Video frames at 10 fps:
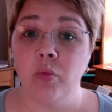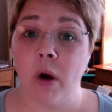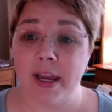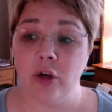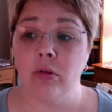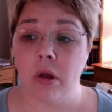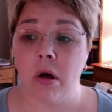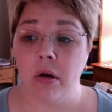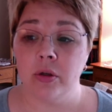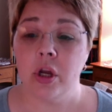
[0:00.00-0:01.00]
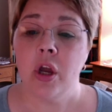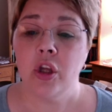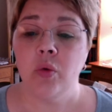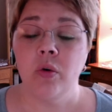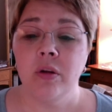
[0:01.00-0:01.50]
write your logs.
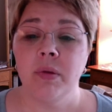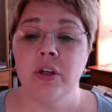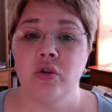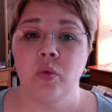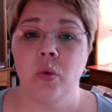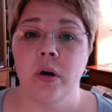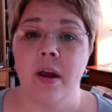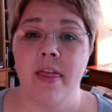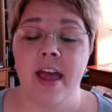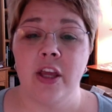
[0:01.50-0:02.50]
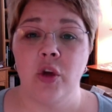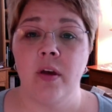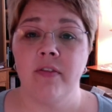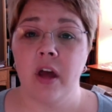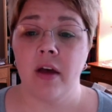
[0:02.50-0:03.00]
You want to be sure that you
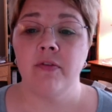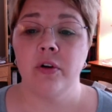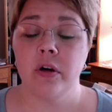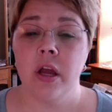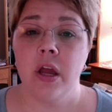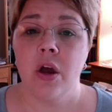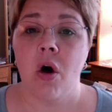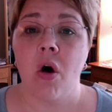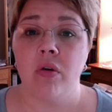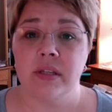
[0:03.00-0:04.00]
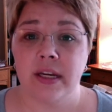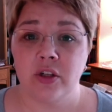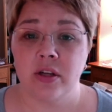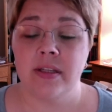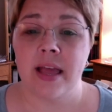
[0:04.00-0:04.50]
have covered all
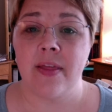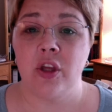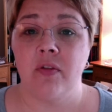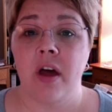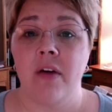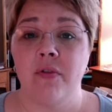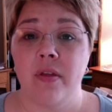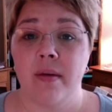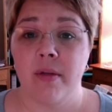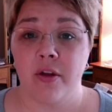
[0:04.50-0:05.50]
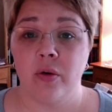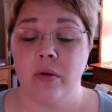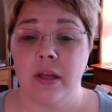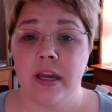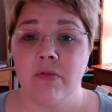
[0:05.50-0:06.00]
sections and that you've covered them
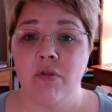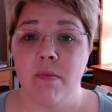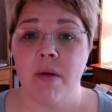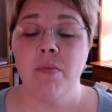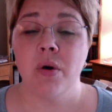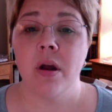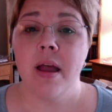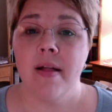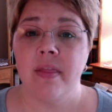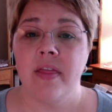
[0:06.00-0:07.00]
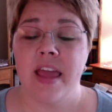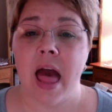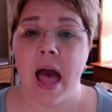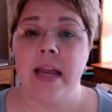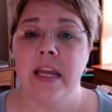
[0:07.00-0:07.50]
thoroughly. And remember that the
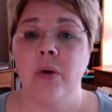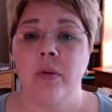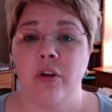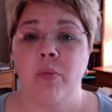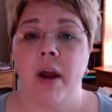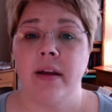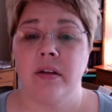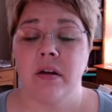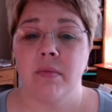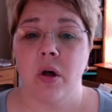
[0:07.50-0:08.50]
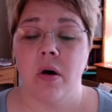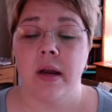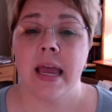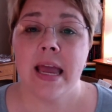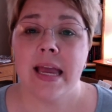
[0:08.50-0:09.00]
idea with your practicum log
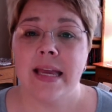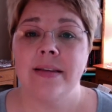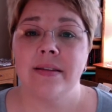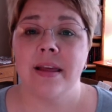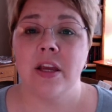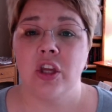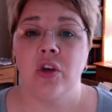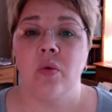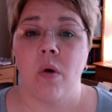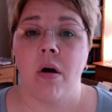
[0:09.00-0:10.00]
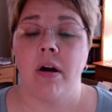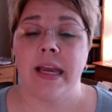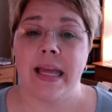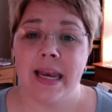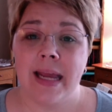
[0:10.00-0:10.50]
is that you are
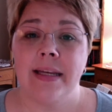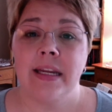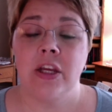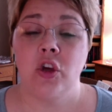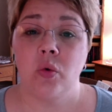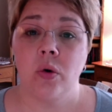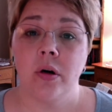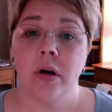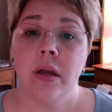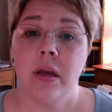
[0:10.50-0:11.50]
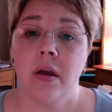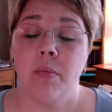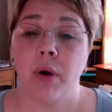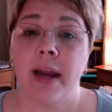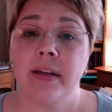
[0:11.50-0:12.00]
connecting your
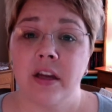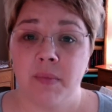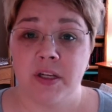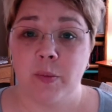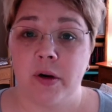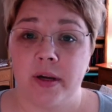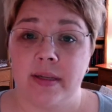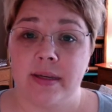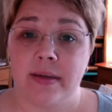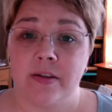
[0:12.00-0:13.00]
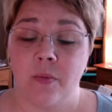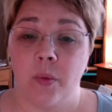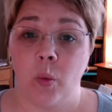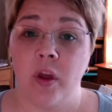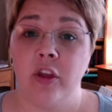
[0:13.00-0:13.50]
practicum experiences
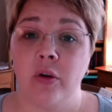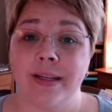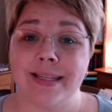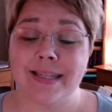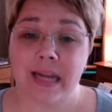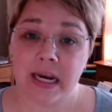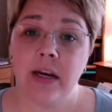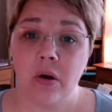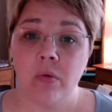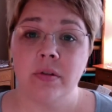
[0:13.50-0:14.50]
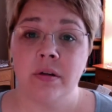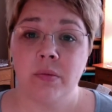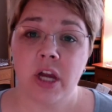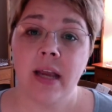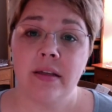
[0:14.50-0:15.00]
with your stated goals and
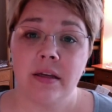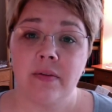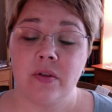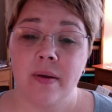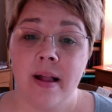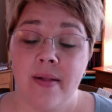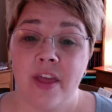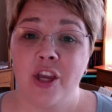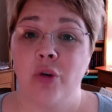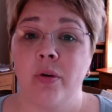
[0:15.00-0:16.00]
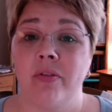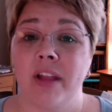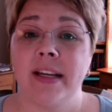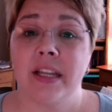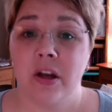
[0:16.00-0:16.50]
objectives, that you're
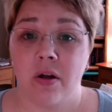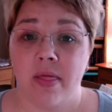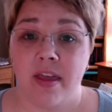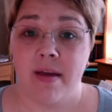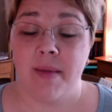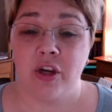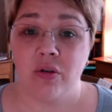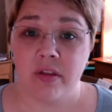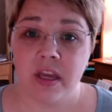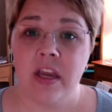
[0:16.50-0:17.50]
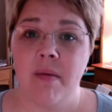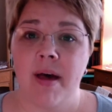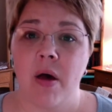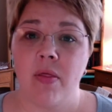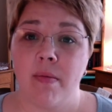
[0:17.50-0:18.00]
reflecting on them and you're thinking
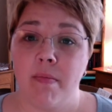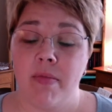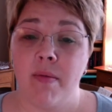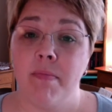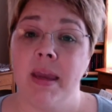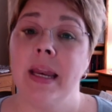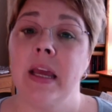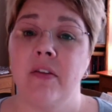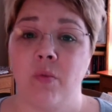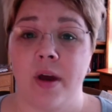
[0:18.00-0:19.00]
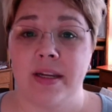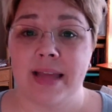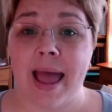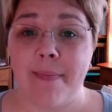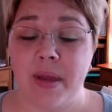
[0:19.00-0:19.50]
about the meaning of what has
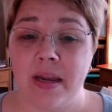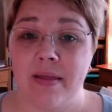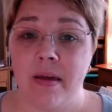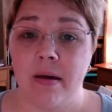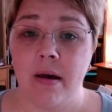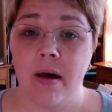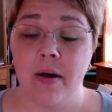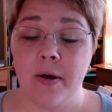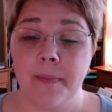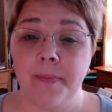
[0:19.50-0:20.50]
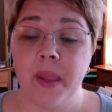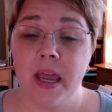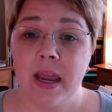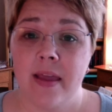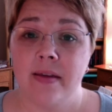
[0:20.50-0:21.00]
happened in
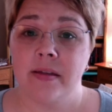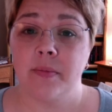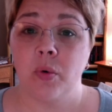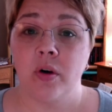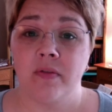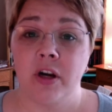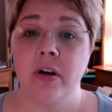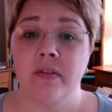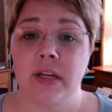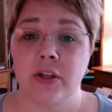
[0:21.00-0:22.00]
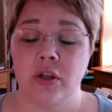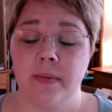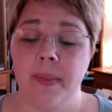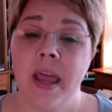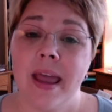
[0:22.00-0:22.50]
the supportive narrative
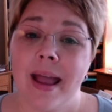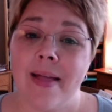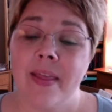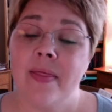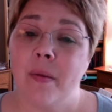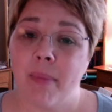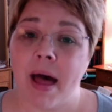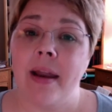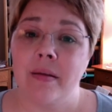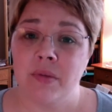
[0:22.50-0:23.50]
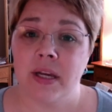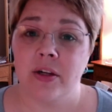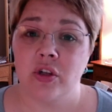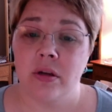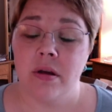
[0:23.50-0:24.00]
section. And then the bottom
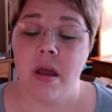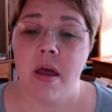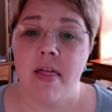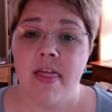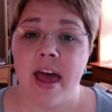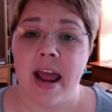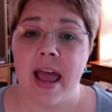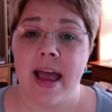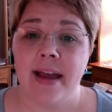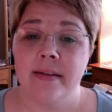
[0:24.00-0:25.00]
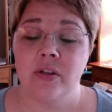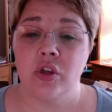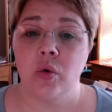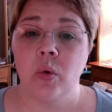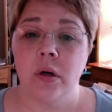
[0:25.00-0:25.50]
section that has
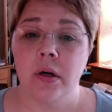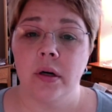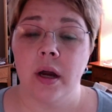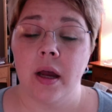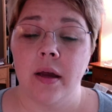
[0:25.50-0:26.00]
your